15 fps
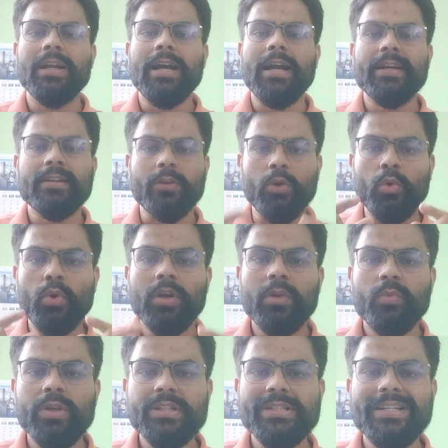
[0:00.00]
at a lower
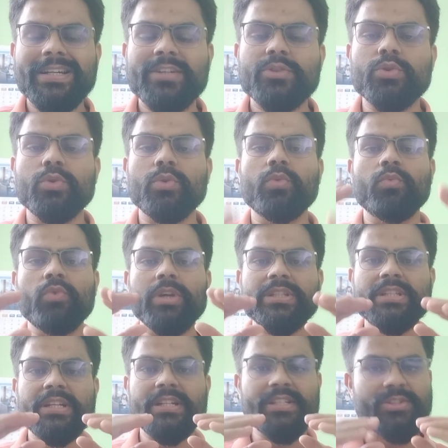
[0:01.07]
wage rate, so
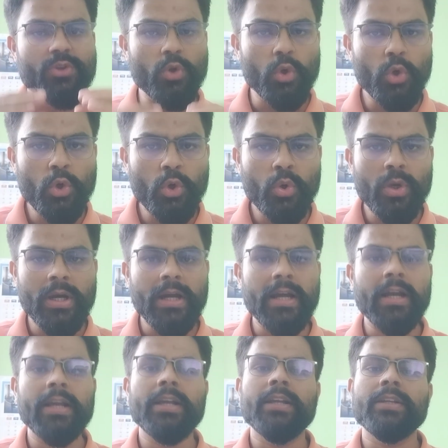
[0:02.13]
wage rate is low.
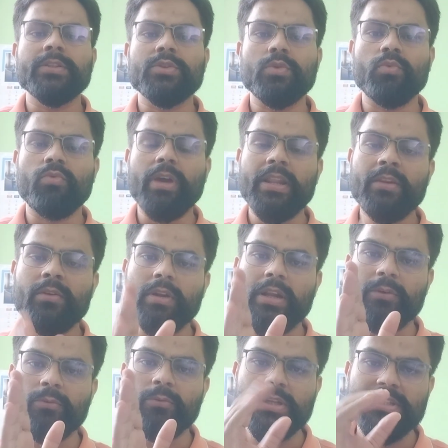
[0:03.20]
So when
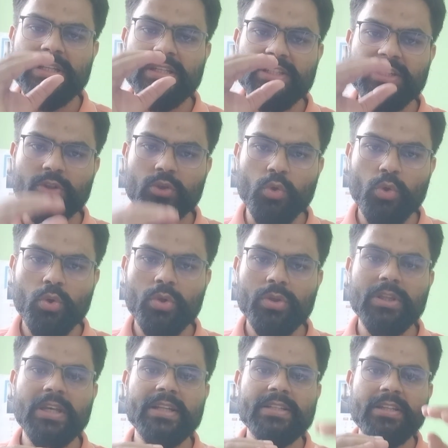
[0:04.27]
wage rate is low,
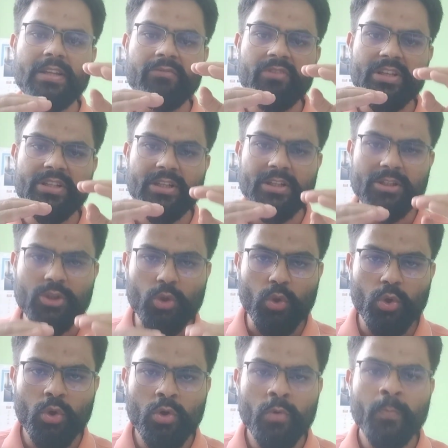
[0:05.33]
there is inflation is
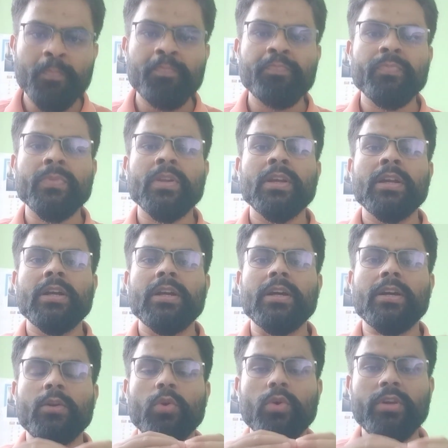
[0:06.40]
low,
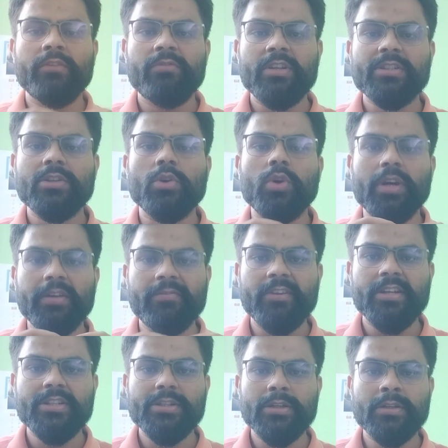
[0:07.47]
low inflation or
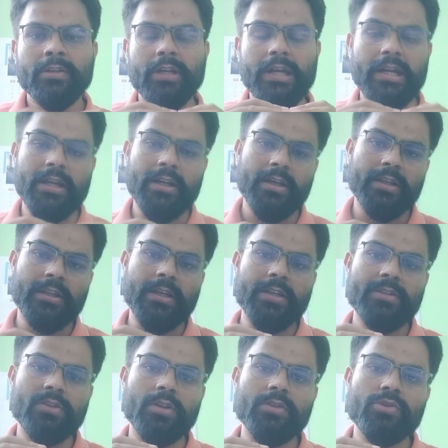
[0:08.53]
deflation, and there
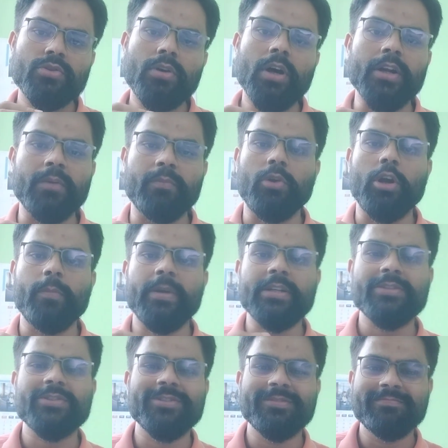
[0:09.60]
is also
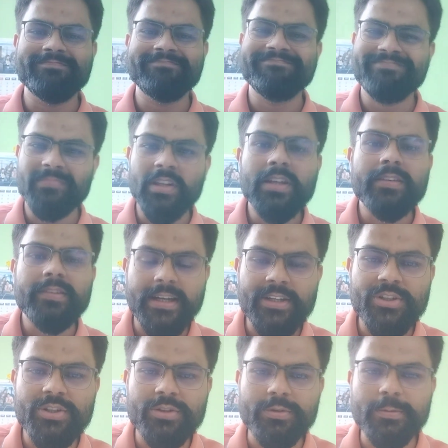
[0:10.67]
unemployment. So
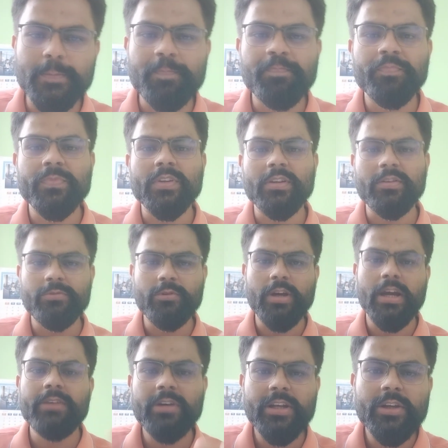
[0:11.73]
thank you. If you
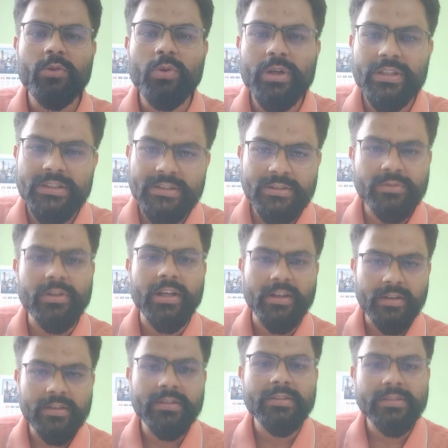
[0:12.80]
have any queries, you
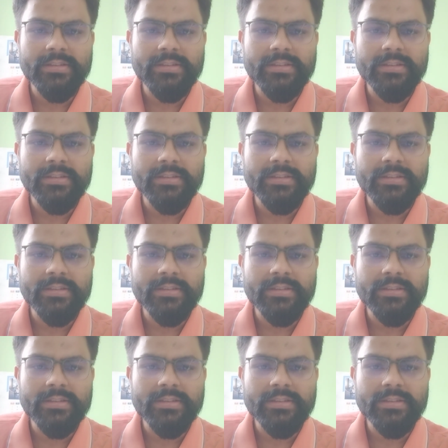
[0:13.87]
can